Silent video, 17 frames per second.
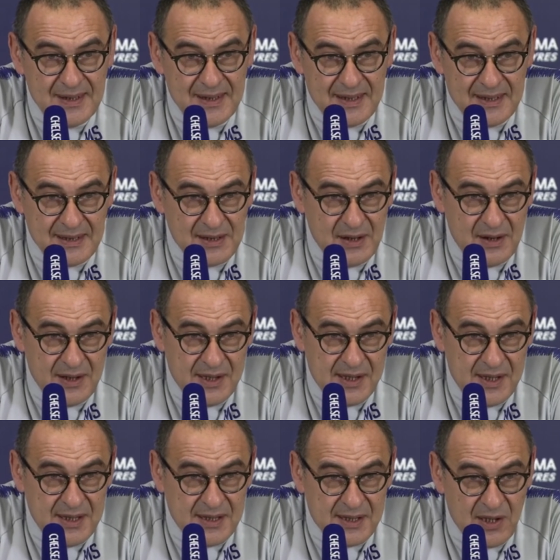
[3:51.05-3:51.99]
and so
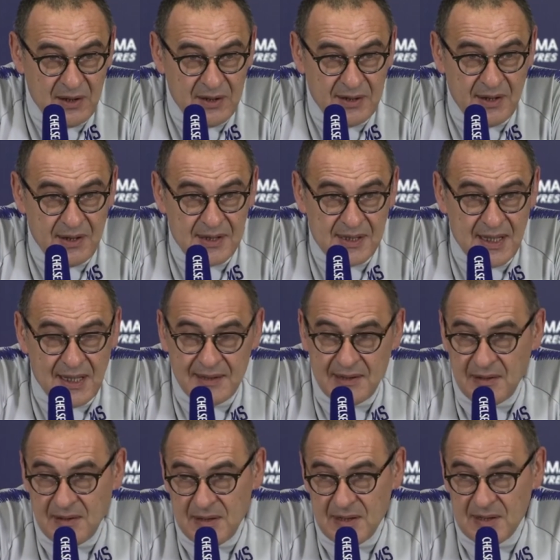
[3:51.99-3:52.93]
it's only the result.
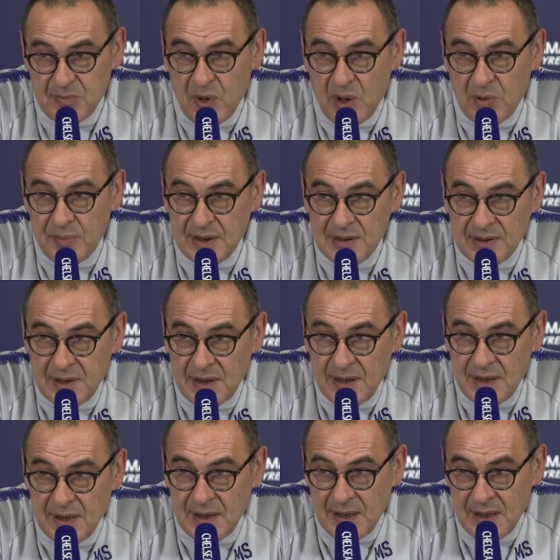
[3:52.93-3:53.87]
In this moment
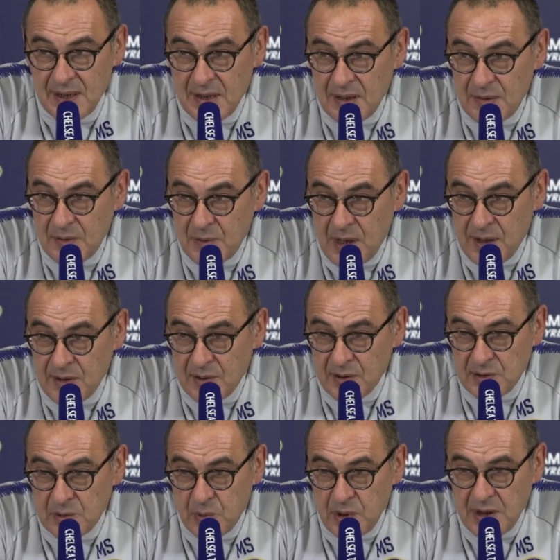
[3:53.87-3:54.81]
we are
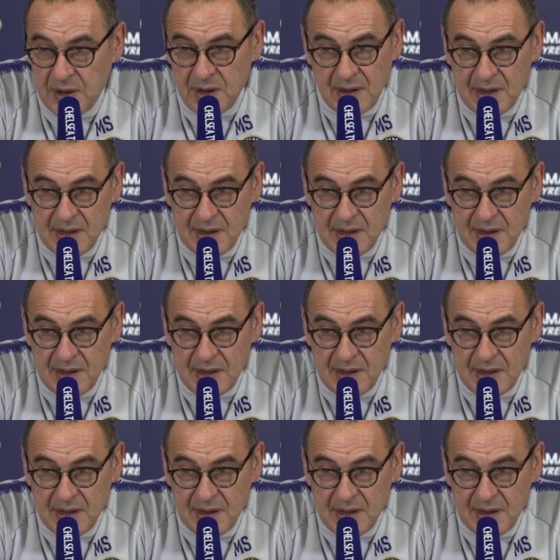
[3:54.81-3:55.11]
not winning,